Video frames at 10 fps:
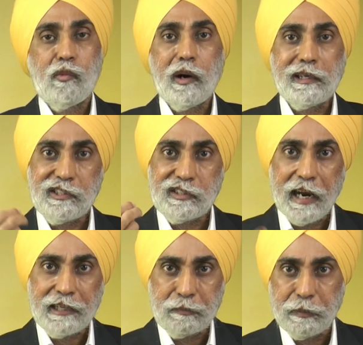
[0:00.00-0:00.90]
what is
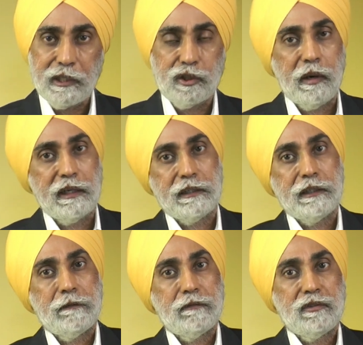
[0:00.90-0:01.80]
that
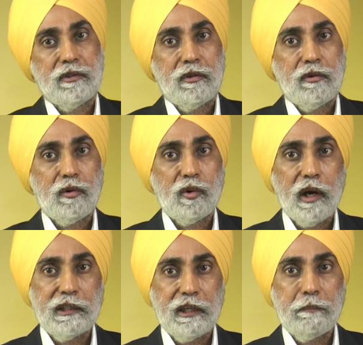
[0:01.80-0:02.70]
spirituality? Guru
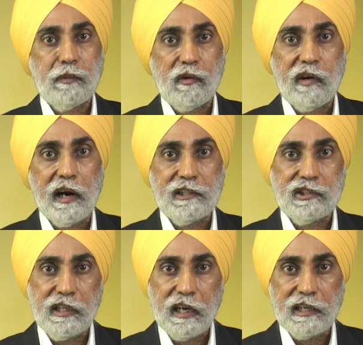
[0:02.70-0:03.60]
Arjan
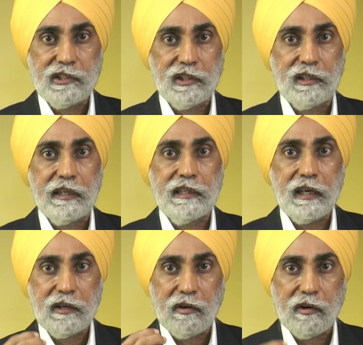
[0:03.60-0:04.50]
provides the answer in
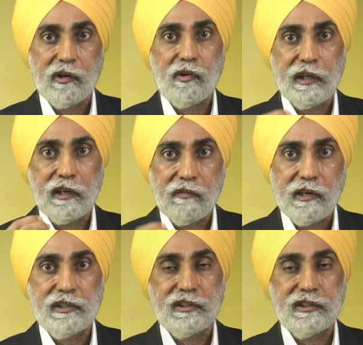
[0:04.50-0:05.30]
the concluding verse.